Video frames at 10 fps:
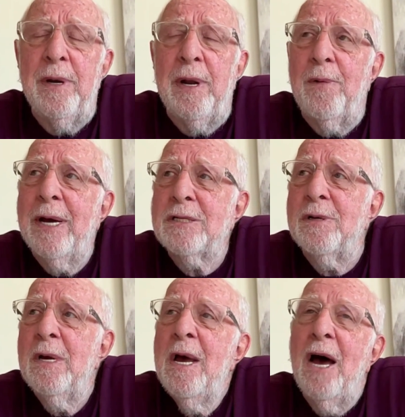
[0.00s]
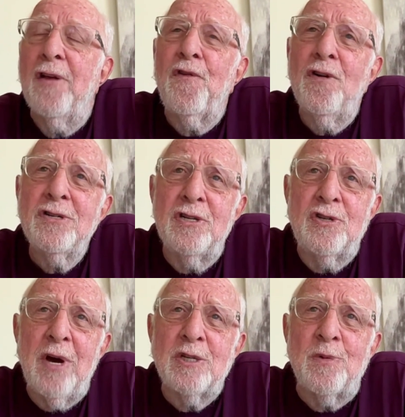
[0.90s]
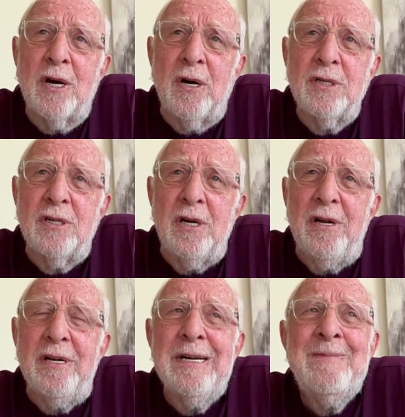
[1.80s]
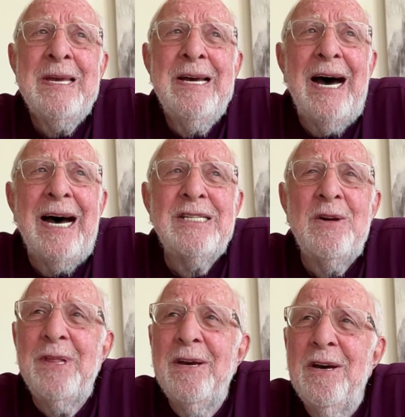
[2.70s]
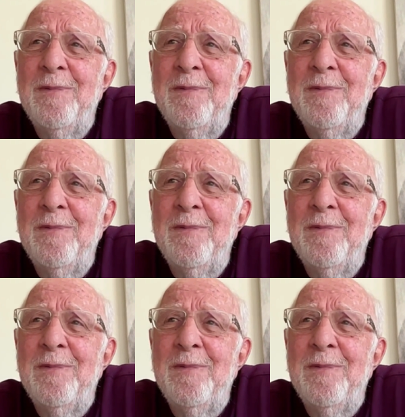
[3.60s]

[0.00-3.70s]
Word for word: You know, we had to, as far as the drugs were concerned, I don't think